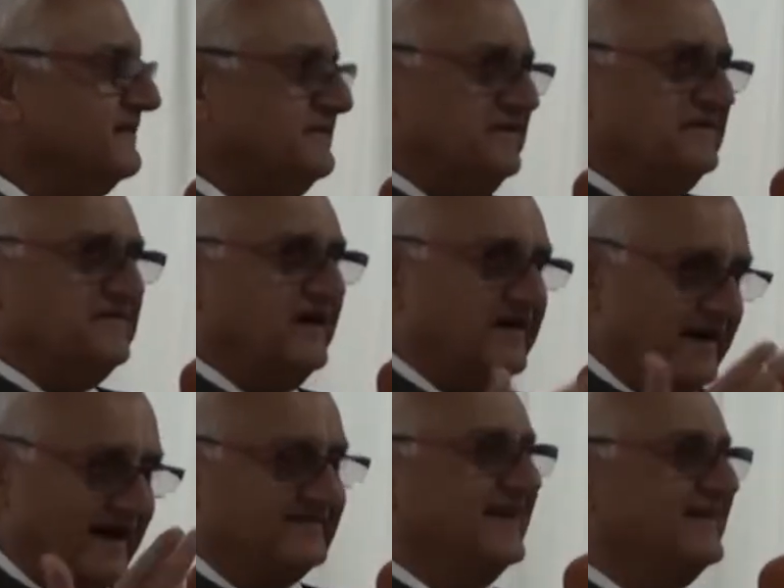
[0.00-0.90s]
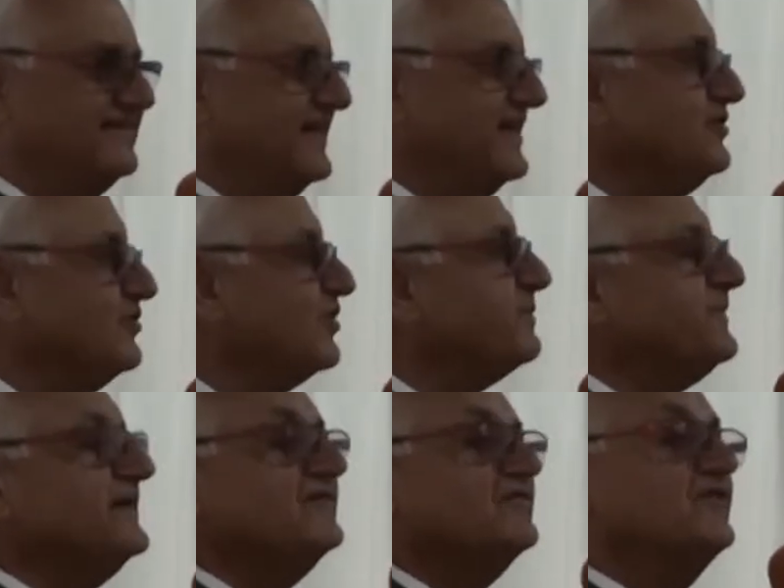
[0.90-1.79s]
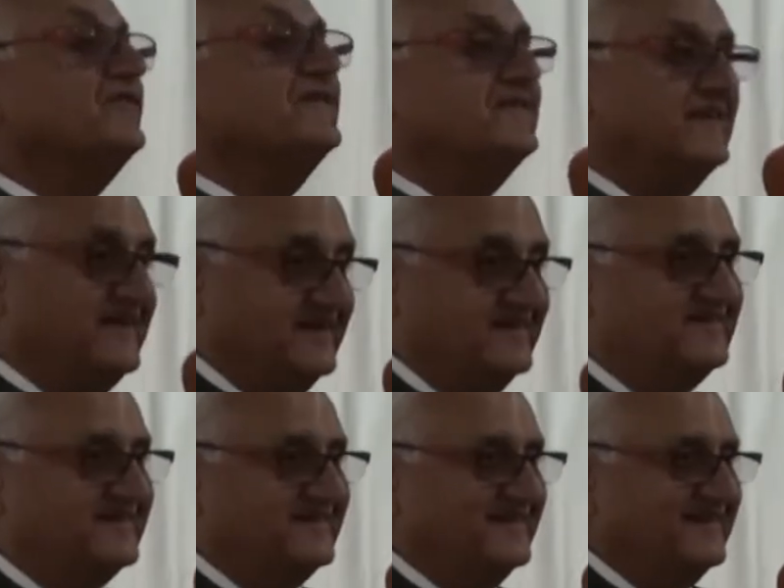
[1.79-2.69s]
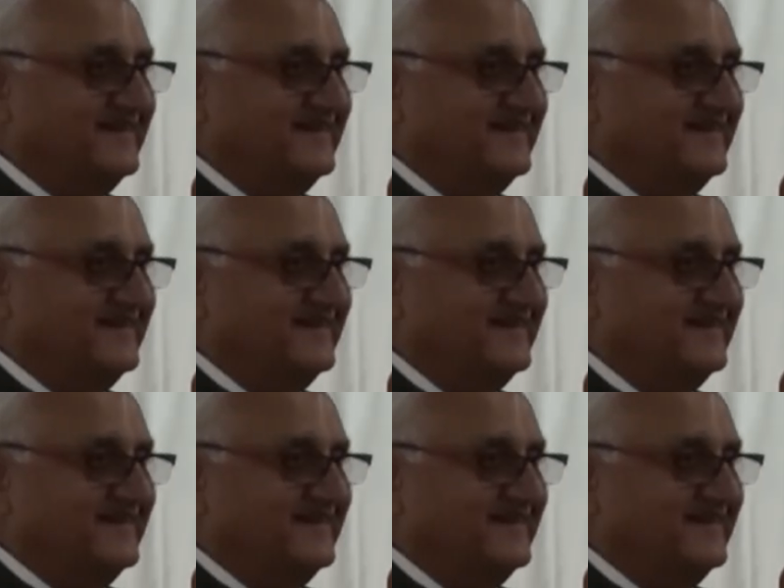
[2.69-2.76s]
these are, as I say, European sophisticates.